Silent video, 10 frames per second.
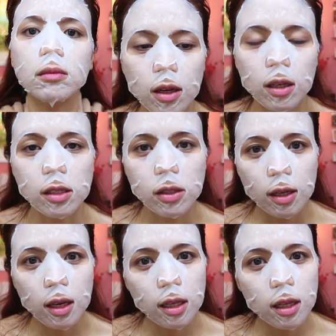Okay, so,
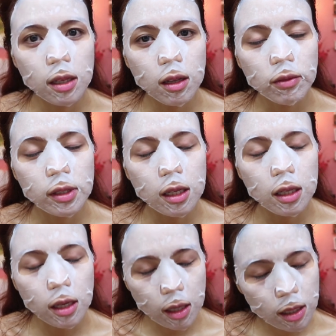ayan, candy lovers.
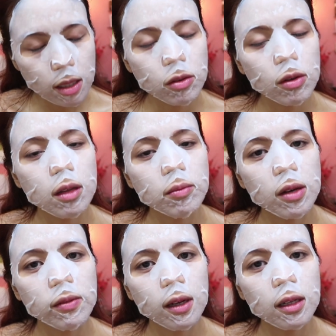I think I need to end
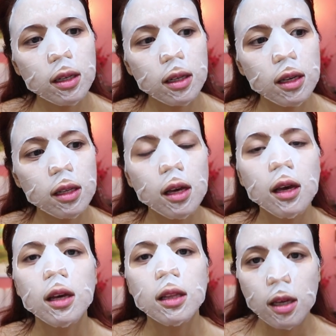my vlog na rin.
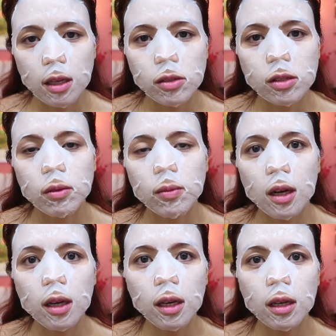Thank you so
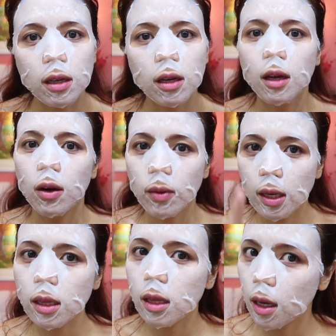much. Ay,
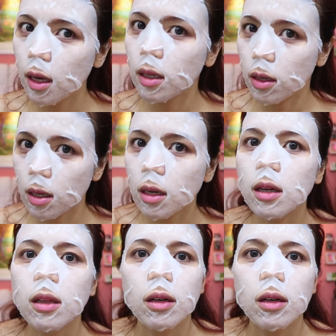wait lang, girl.